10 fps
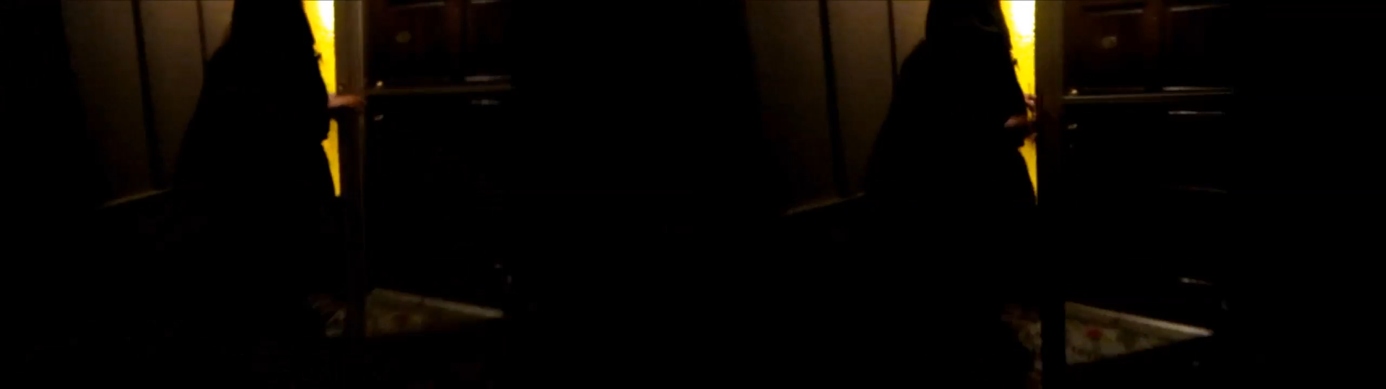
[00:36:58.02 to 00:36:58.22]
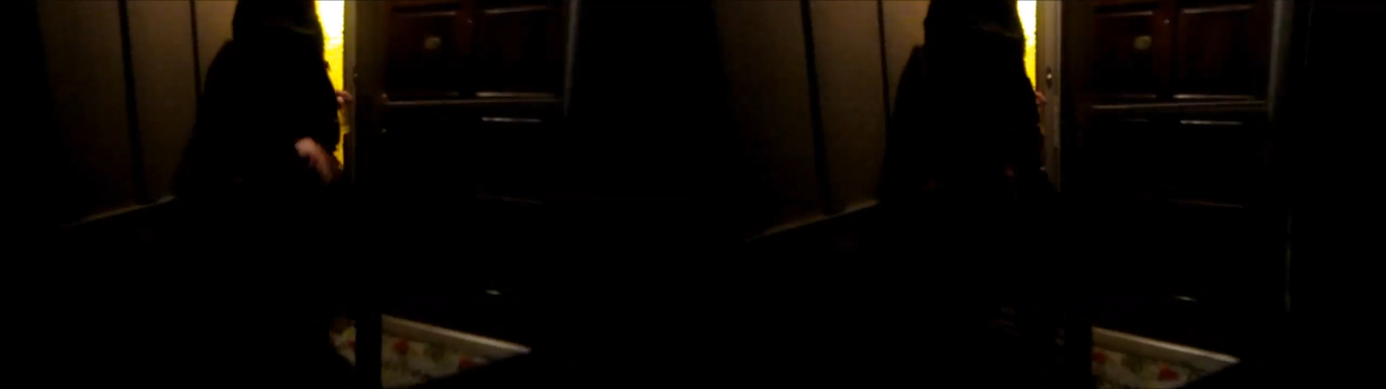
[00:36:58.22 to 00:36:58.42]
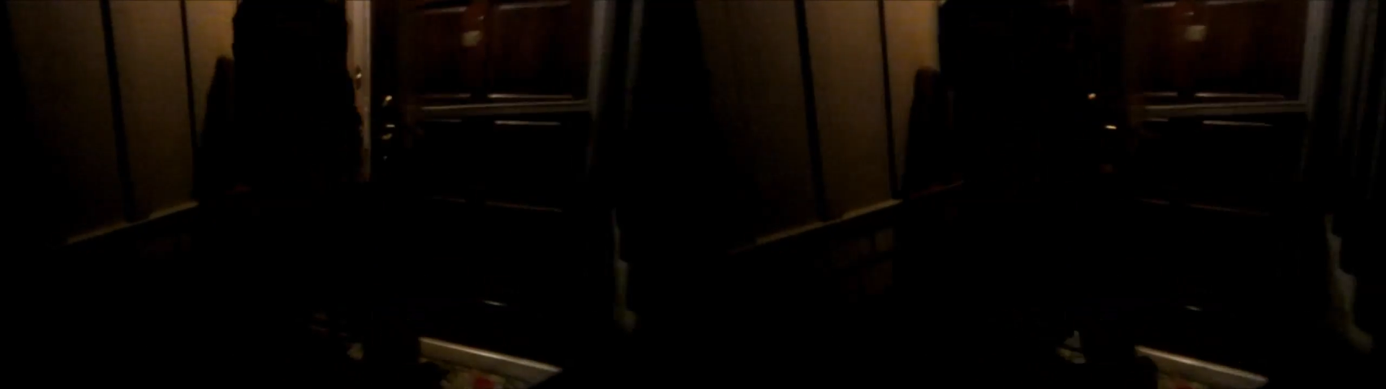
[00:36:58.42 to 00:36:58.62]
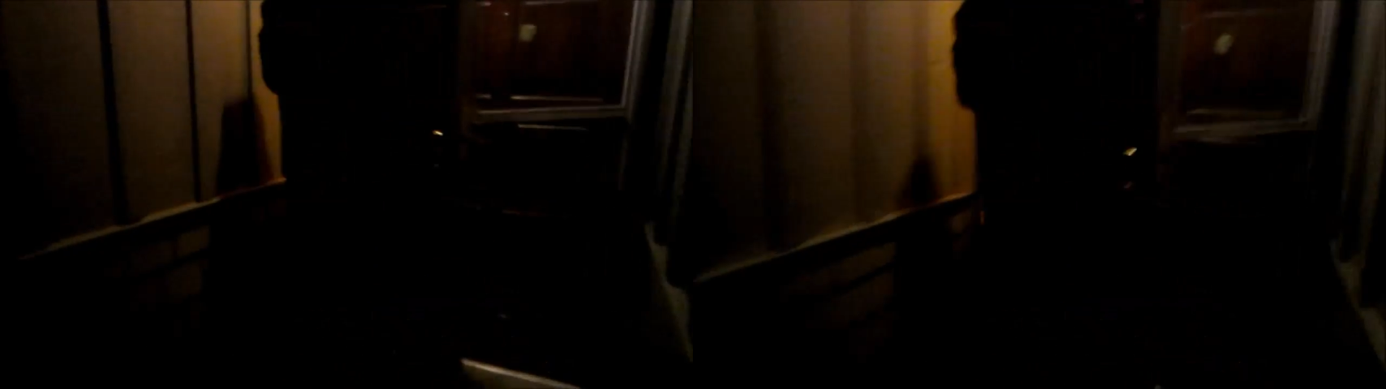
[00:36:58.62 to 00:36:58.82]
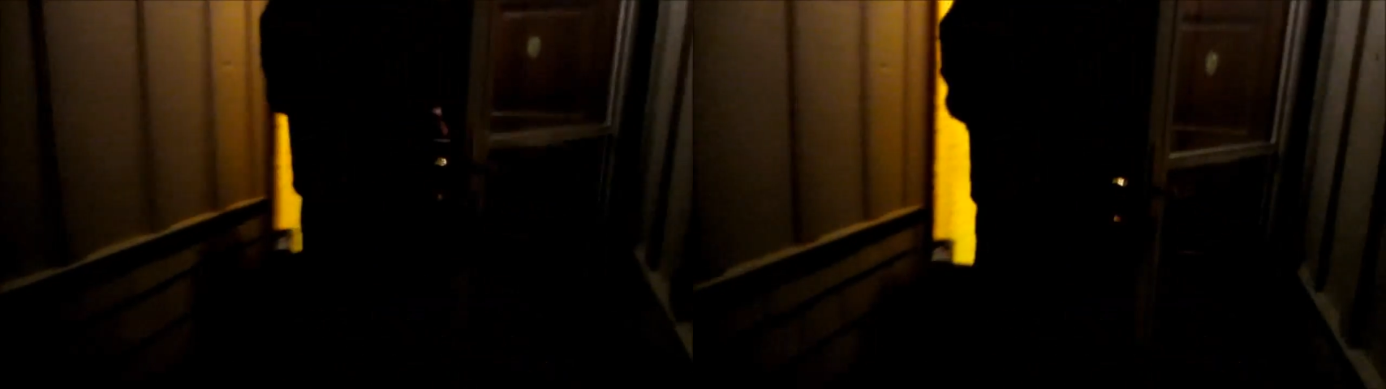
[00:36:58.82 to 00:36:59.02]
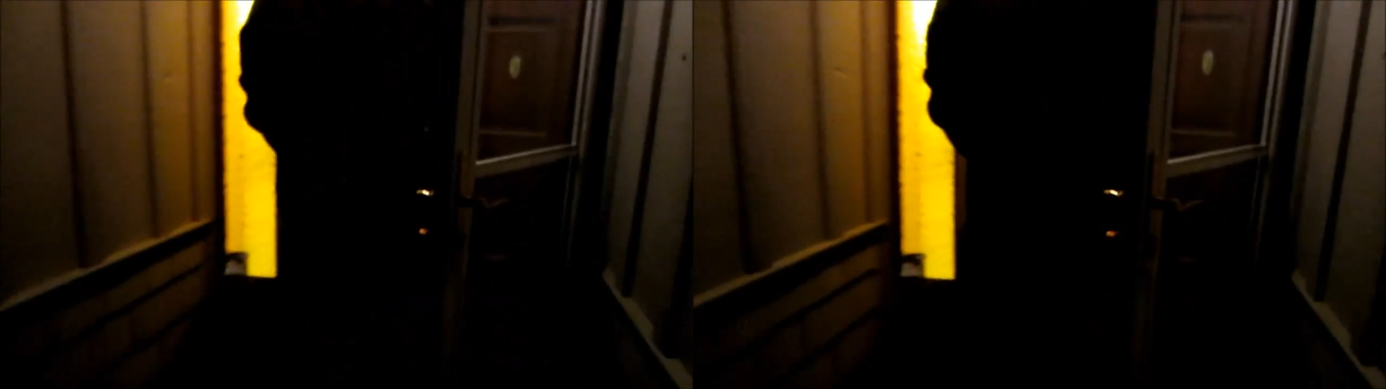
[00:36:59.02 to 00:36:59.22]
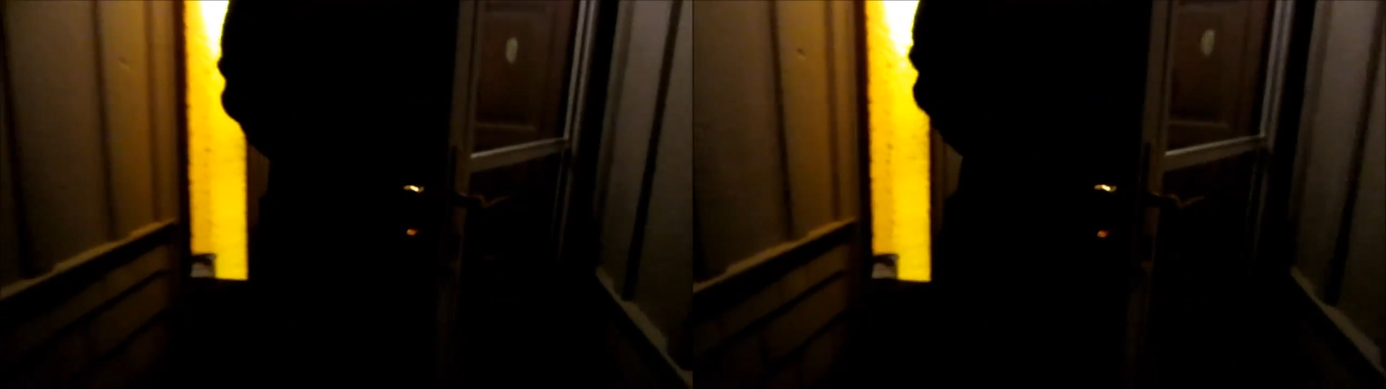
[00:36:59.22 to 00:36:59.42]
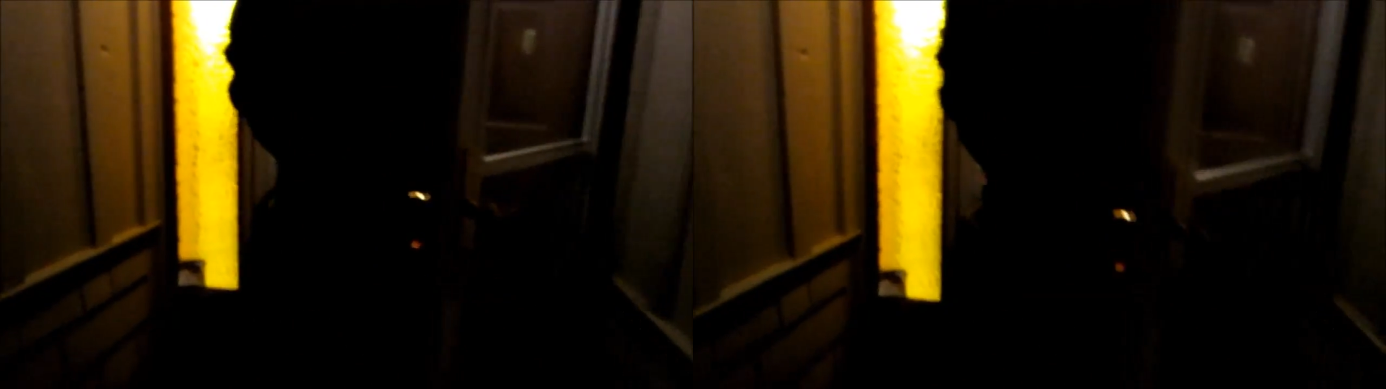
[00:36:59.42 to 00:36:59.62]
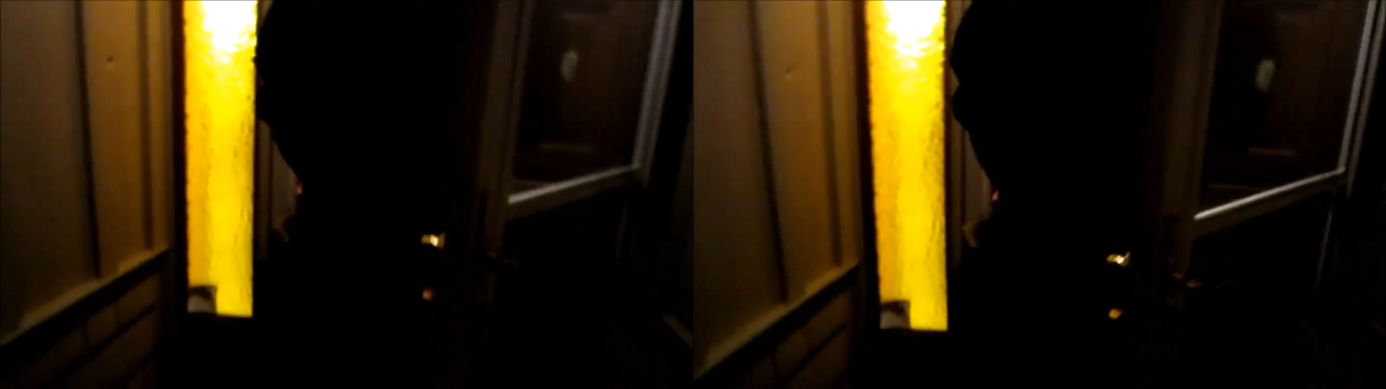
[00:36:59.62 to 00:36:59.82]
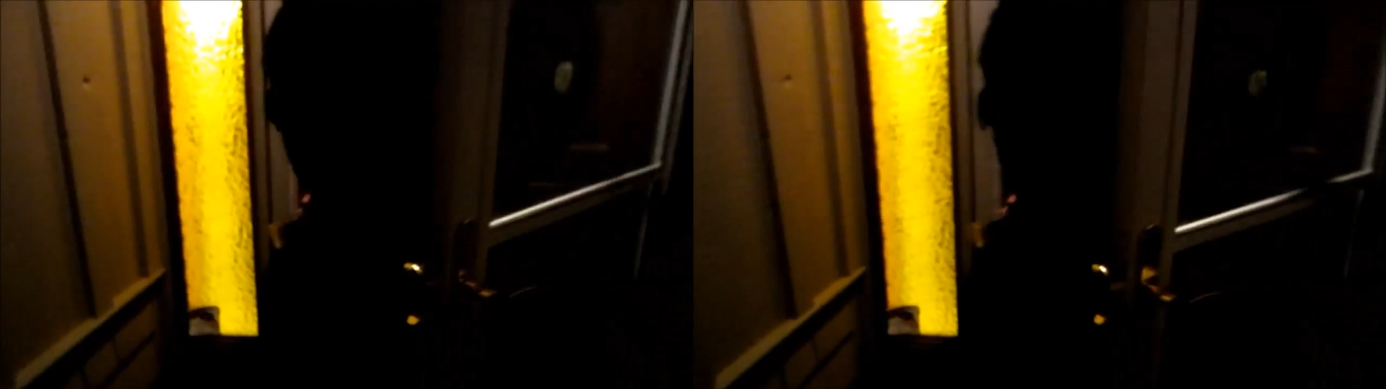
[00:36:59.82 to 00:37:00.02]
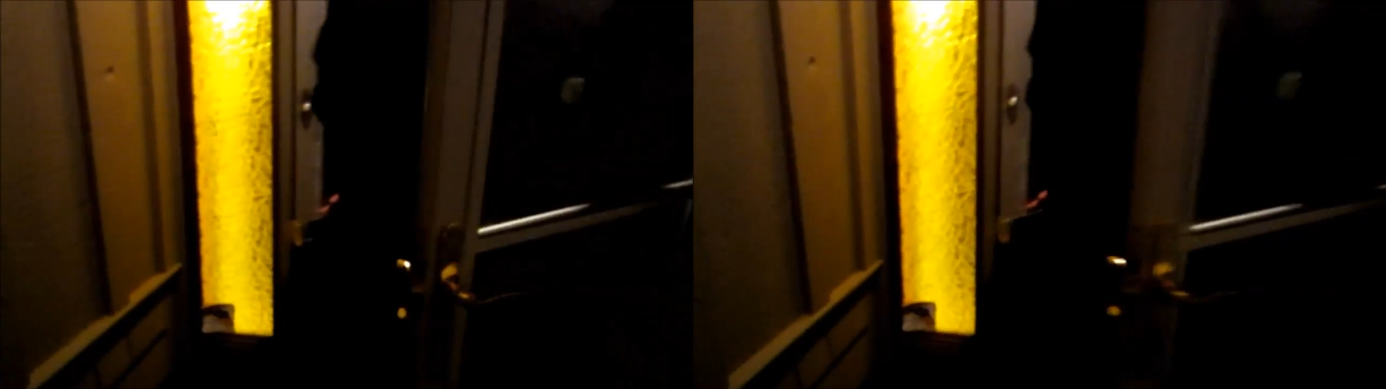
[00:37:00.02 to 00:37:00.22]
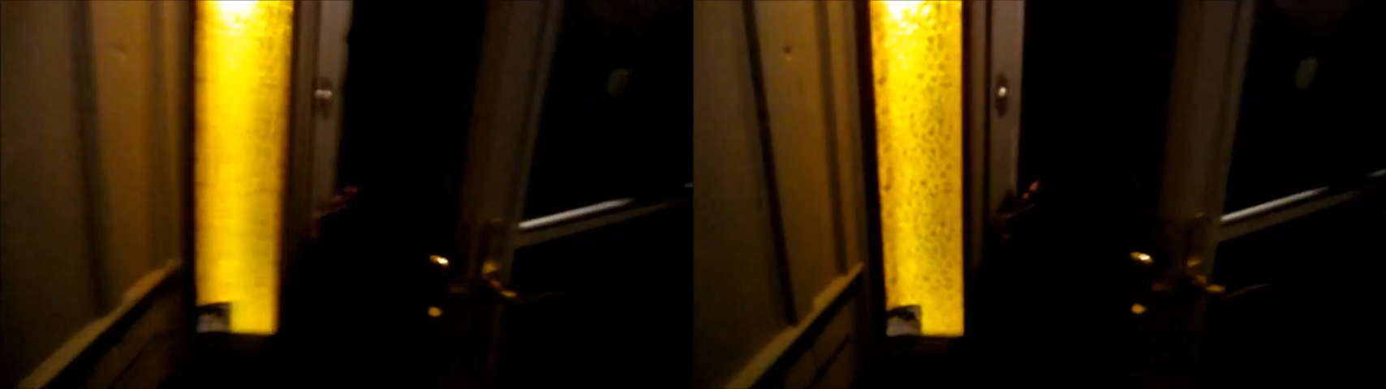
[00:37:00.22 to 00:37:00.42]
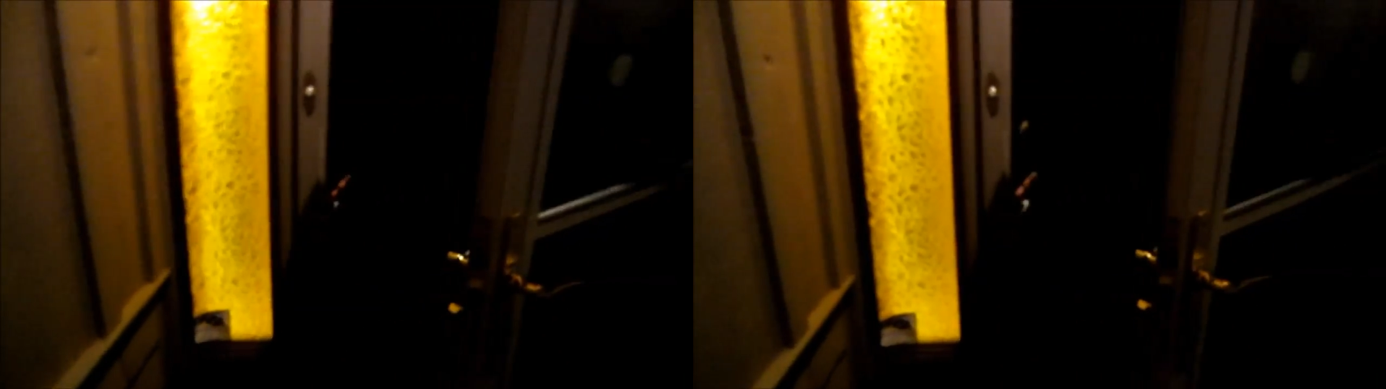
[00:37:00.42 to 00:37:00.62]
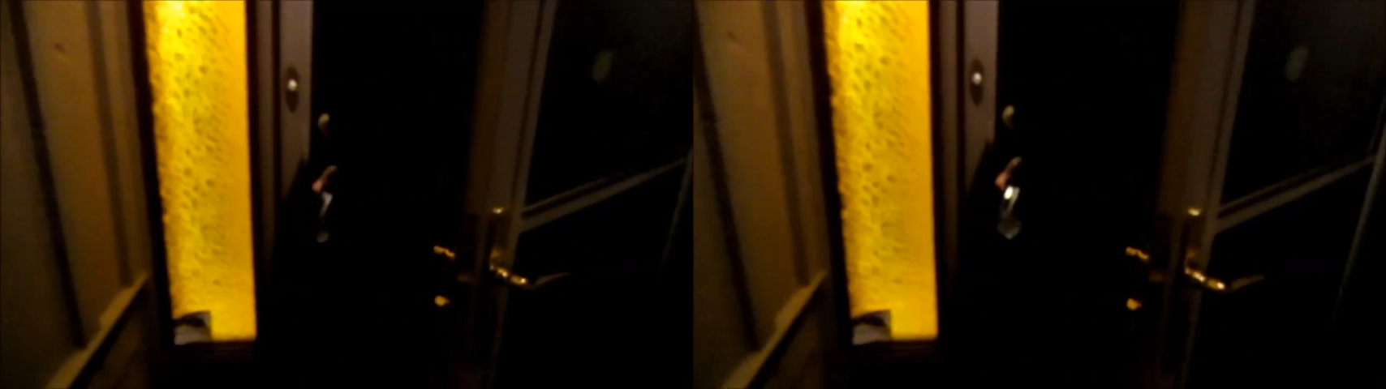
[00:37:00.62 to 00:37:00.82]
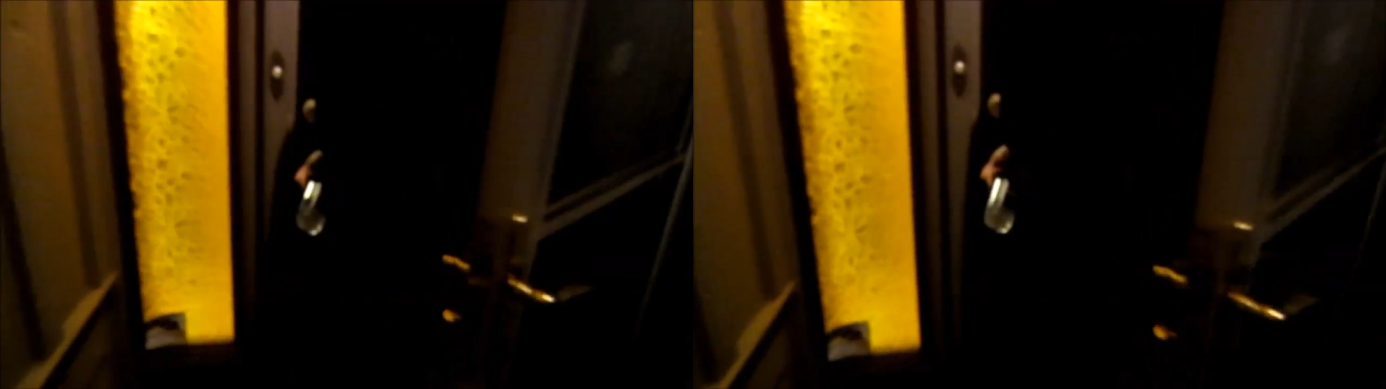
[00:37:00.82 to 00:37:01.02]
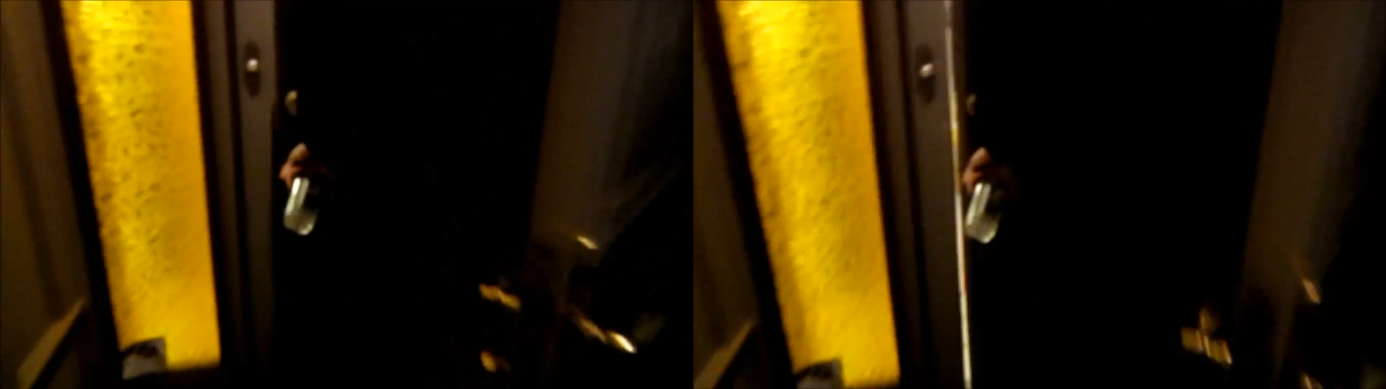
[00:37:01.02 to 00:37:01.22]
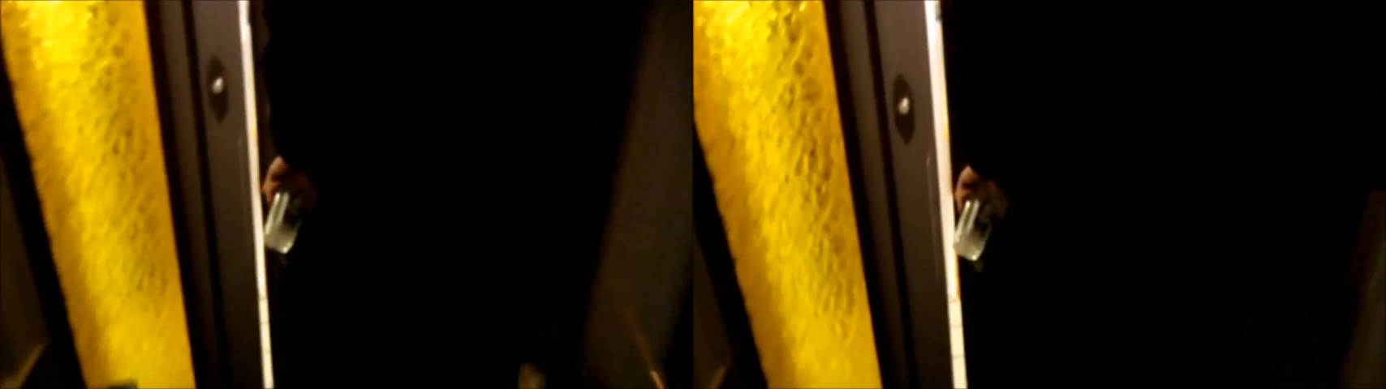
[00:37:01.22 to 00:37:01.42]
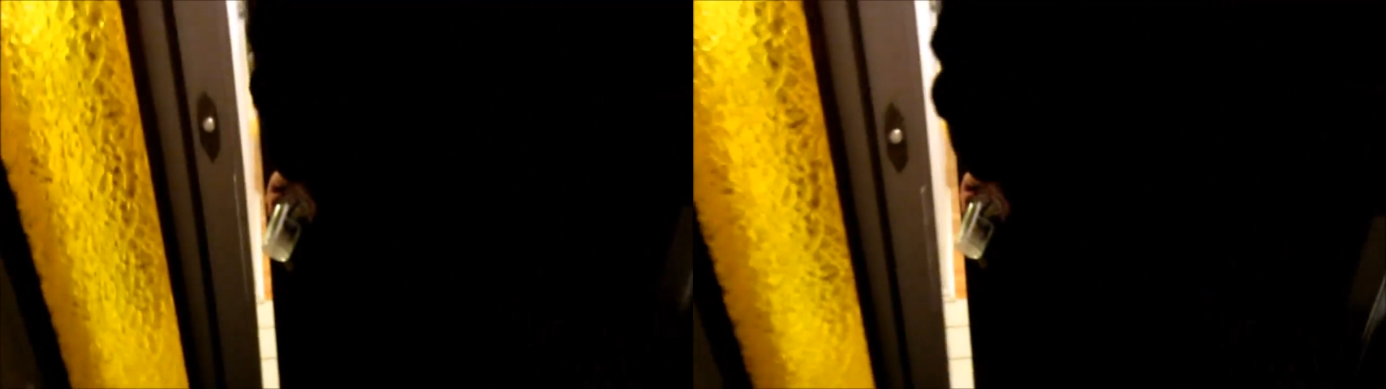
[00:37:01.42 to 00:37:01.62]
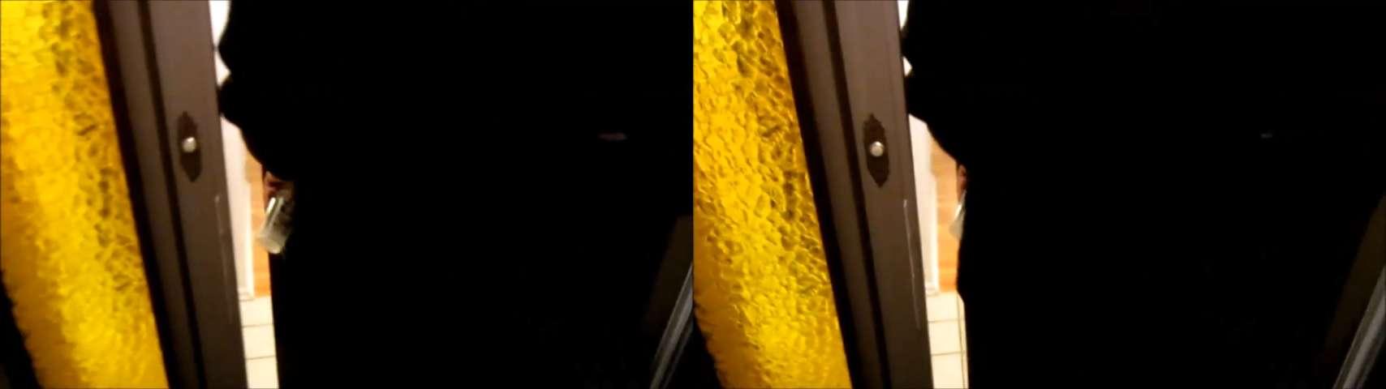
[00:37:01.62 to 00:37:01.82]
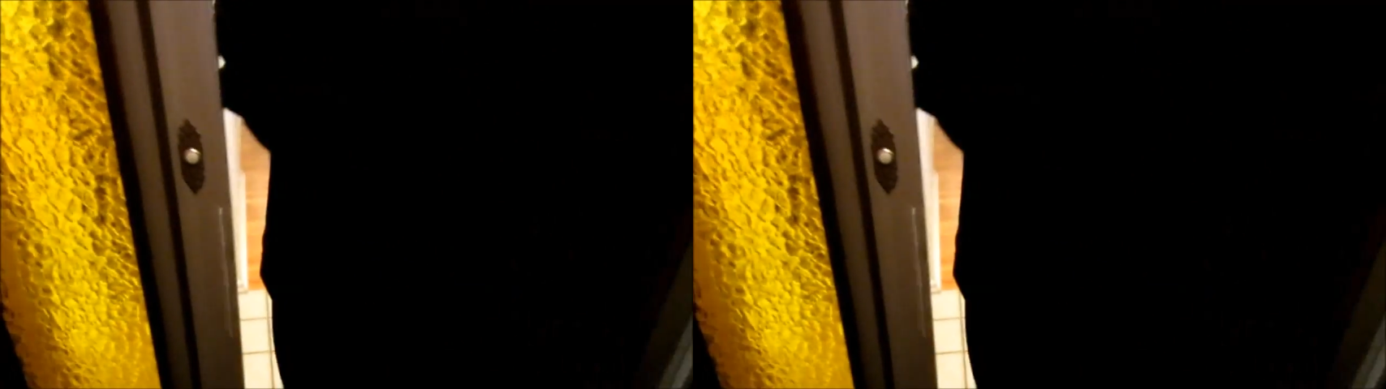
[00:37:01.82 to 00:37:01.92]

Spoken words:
[unreadable: no face in view]